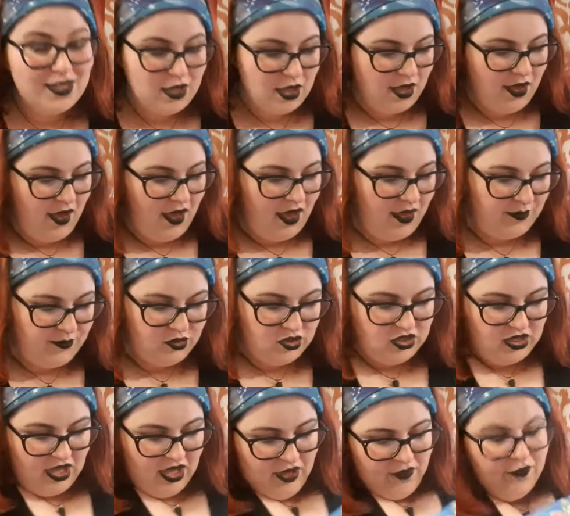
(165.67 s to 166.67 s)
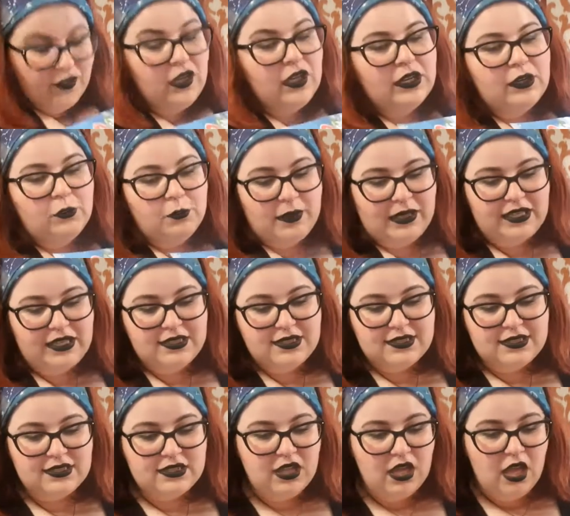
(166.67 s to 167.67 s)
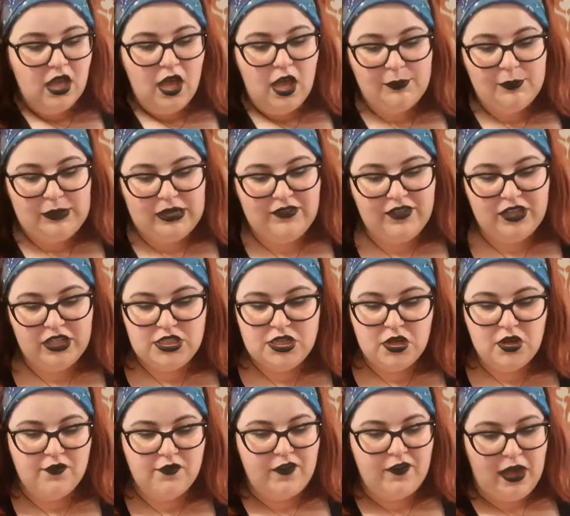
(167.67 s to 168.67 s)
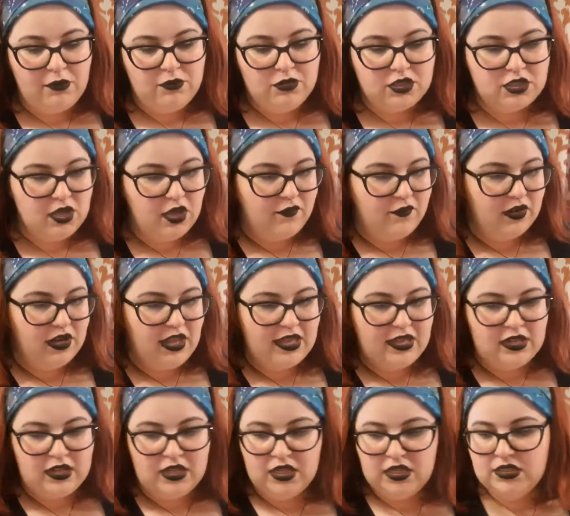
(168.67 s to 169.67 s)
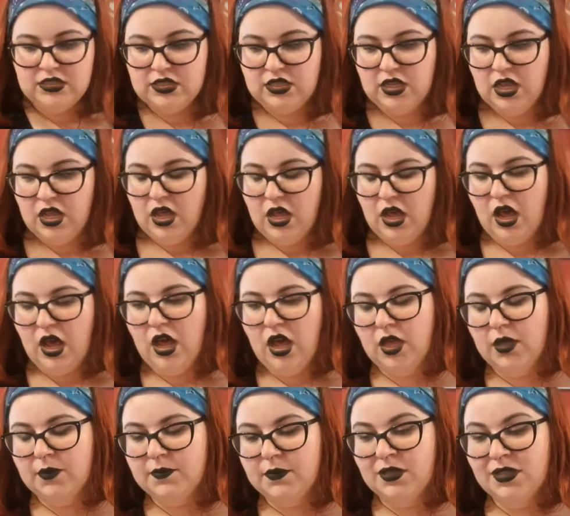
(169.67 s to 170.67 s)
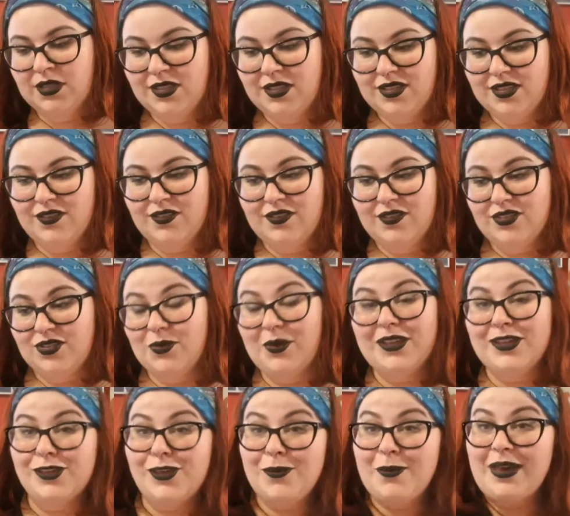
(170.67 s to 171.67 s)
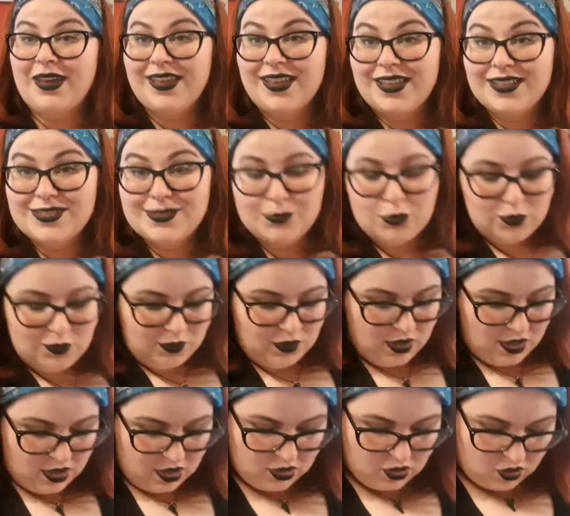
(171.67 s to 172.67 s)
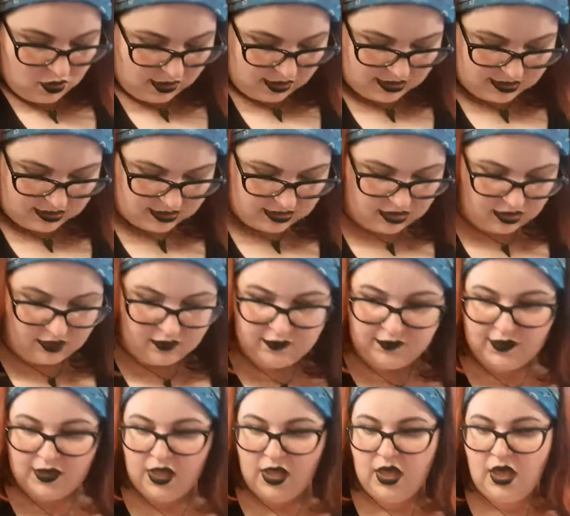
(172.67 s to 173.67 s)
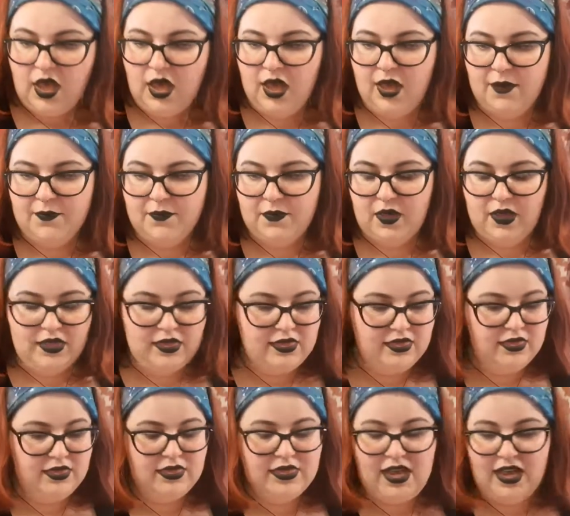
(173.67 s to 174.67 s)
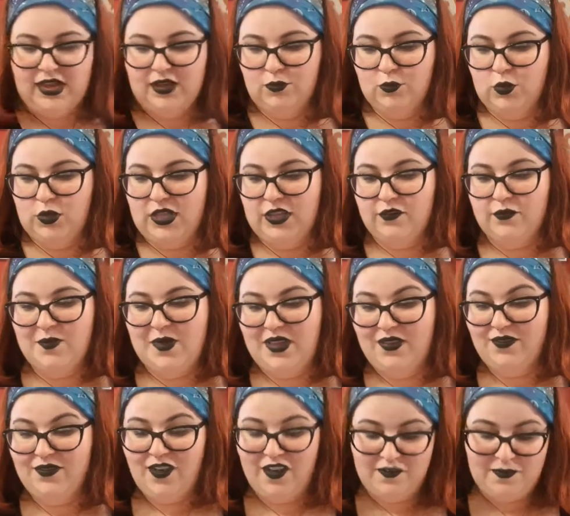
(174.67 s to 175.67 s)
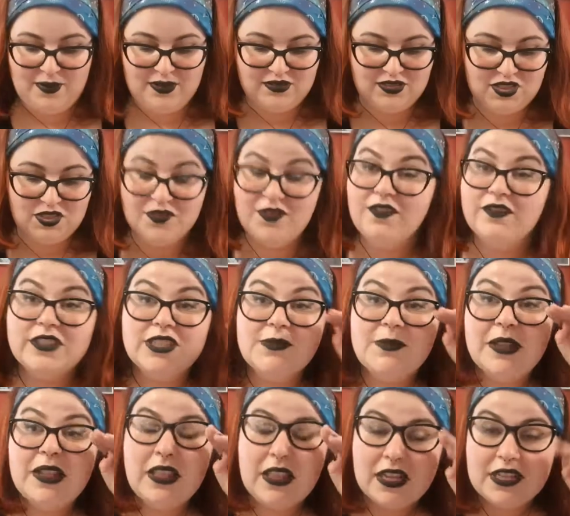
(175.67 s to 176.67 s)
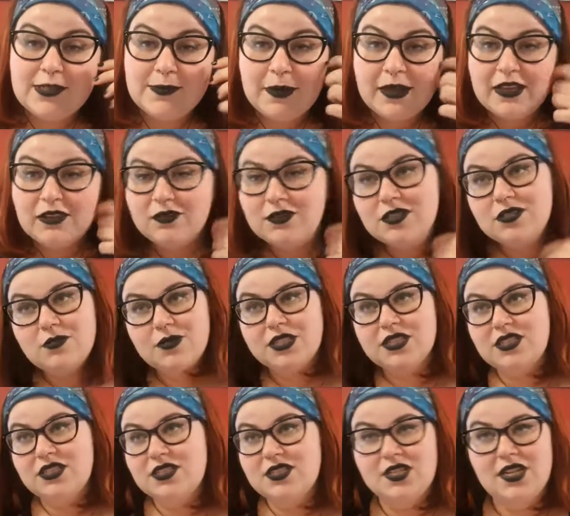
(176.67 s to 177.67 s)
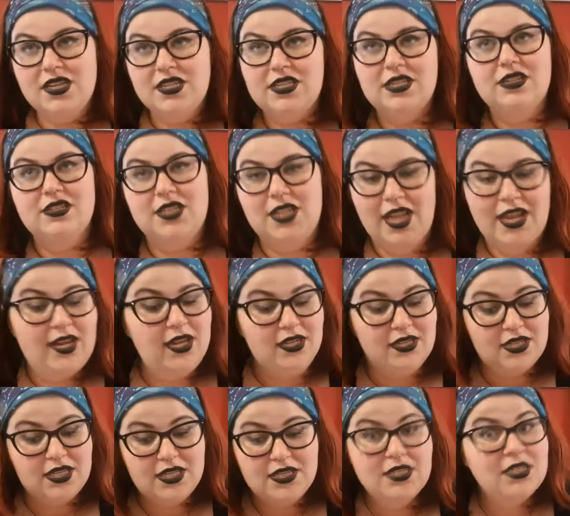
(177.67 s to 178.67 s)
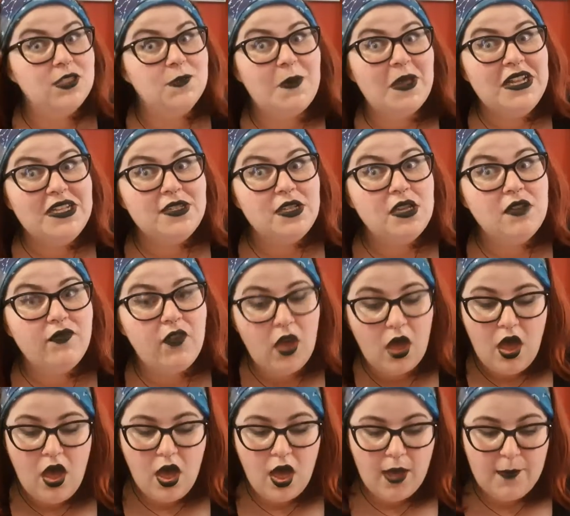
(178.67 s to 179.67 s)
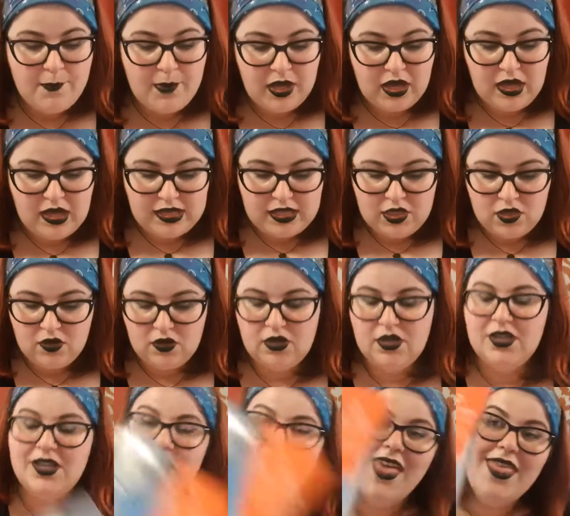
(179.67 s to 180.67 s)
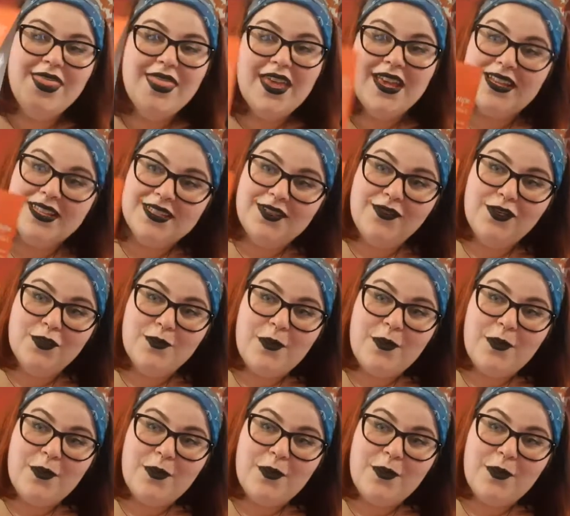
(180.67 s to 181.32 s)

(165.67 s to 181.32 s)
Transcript: yeah, to get a few little bits, and I've actually got a voucher for Lakeland, so I can go back and get some more cooking stuff. That will give me £5 off if I spend £30, which isn't easy because Lakeland is expensive. But I got this. If you